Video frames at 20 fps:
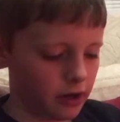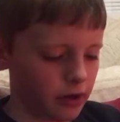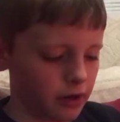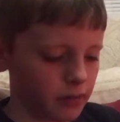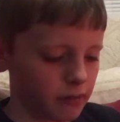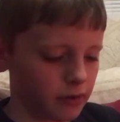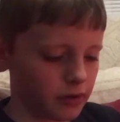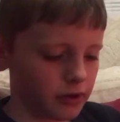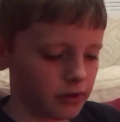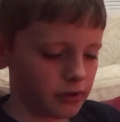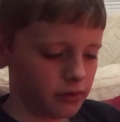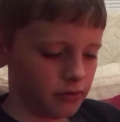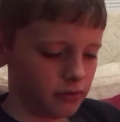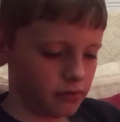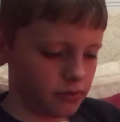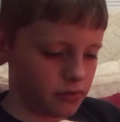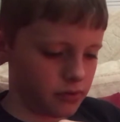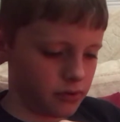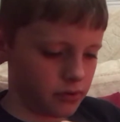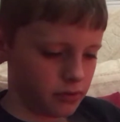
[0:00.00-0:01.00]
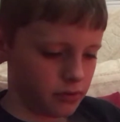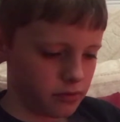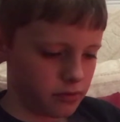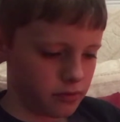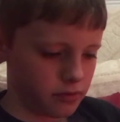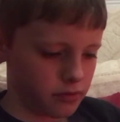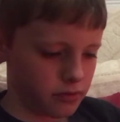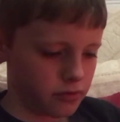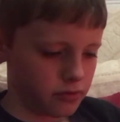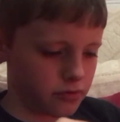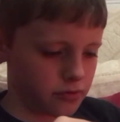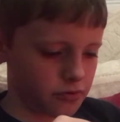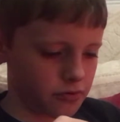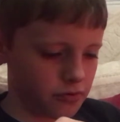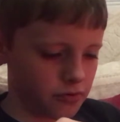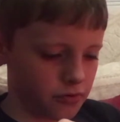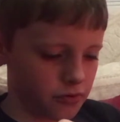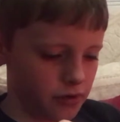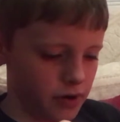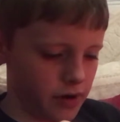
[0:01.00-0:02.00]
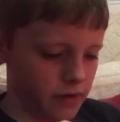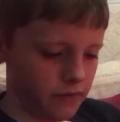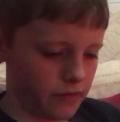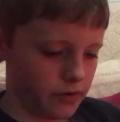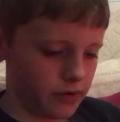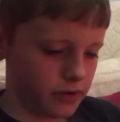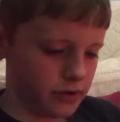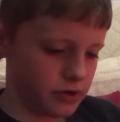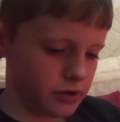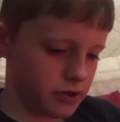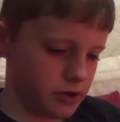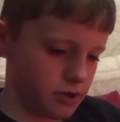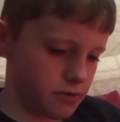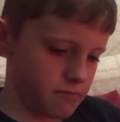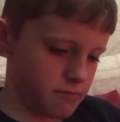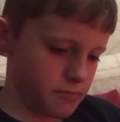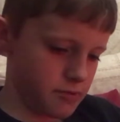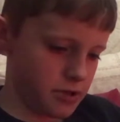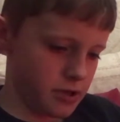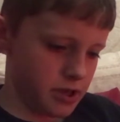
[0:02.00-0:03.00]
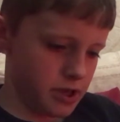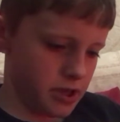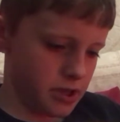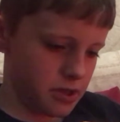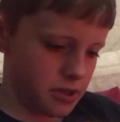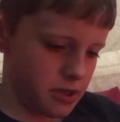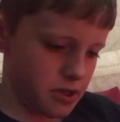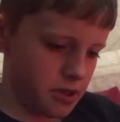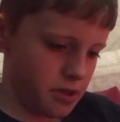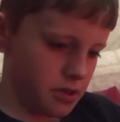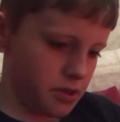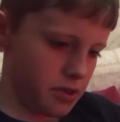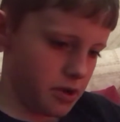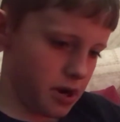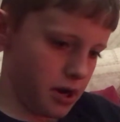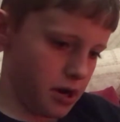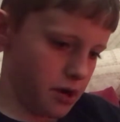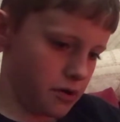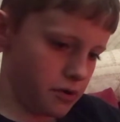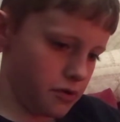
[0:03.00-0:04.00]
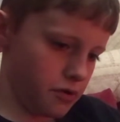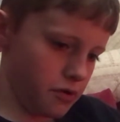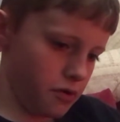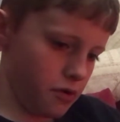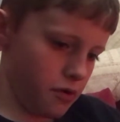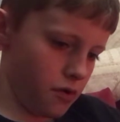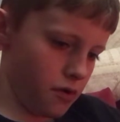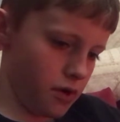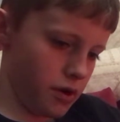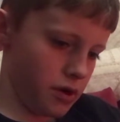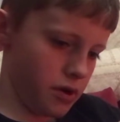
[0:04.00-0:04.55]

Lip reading: I'm gonna use a screwdriver or something to get tires on